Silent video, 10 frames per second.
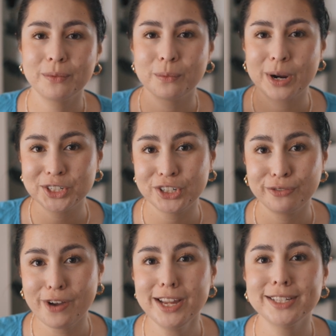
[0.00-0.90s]
when she
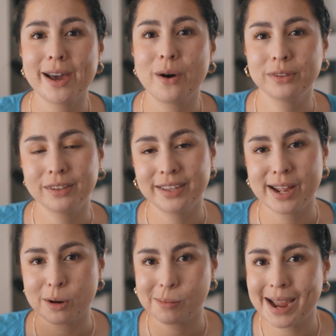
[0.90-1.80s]
finds out
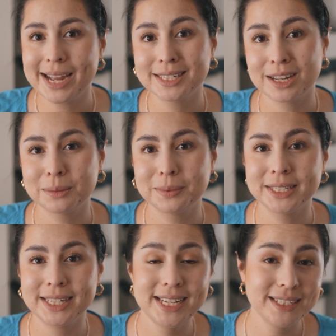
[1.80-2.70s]
that her past
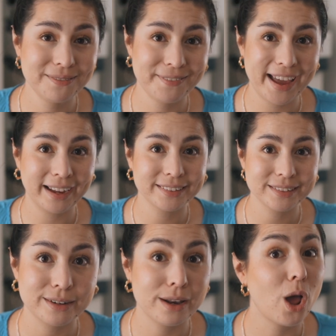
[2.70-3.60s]
husband is in fact
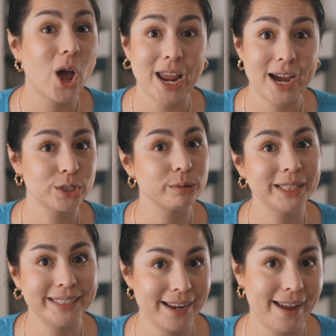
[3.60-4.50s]
not
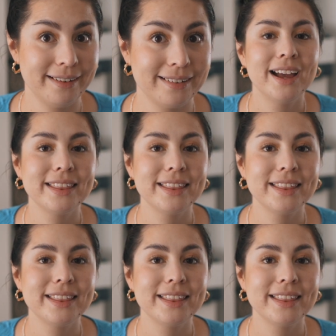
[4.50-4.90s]
actually dead,